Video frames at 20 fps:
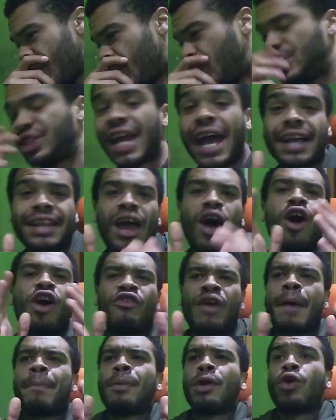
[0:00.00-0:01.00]
We checked
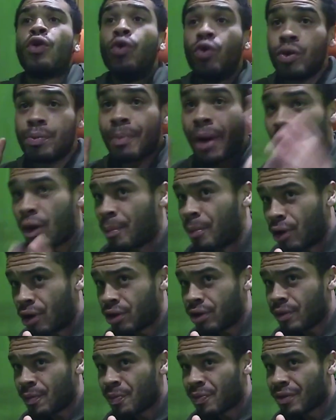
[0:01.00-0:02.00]
out a rapper called
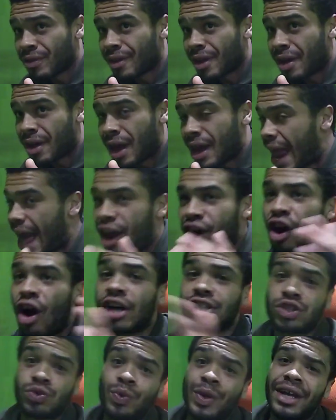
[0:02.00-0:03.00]
Melbourne like
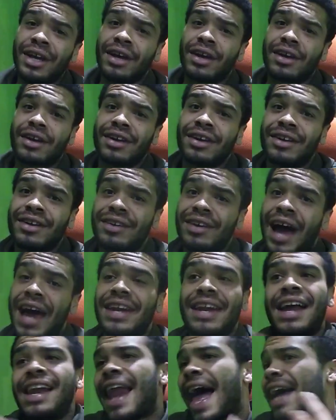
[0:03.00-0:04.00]
last week,
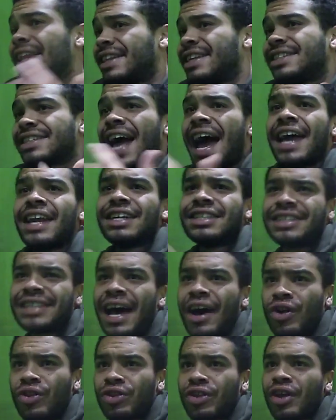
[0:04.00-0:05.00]
and I liked his kind of
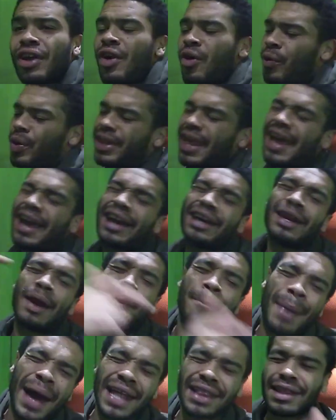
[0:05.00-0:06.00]
sound. We're taking
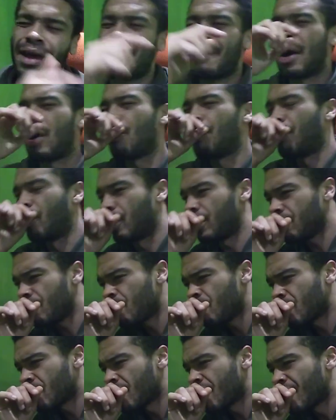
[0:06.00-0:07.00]
it back to
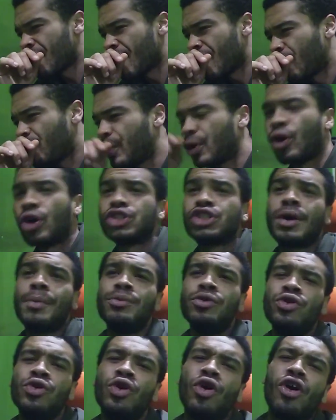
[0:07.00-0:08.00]
Melbourne. We got
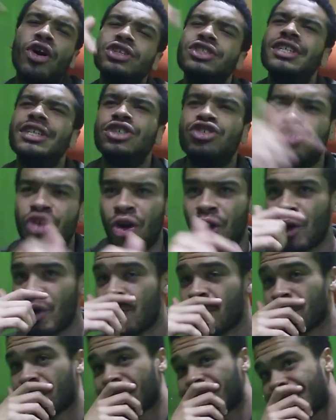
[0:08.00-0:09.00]
some new Aussie
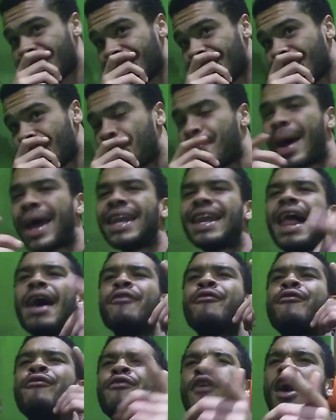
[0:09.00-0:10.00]
drill, man,
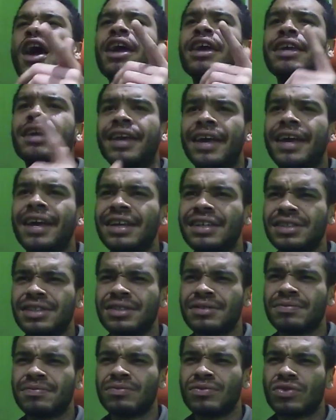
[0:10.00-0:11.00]
like
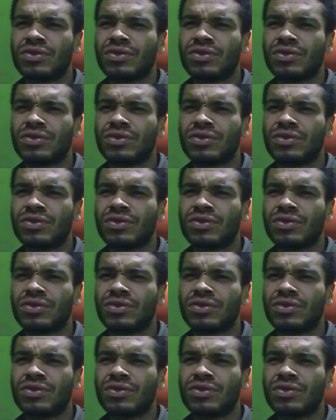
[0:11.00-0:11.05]
30KINGZ.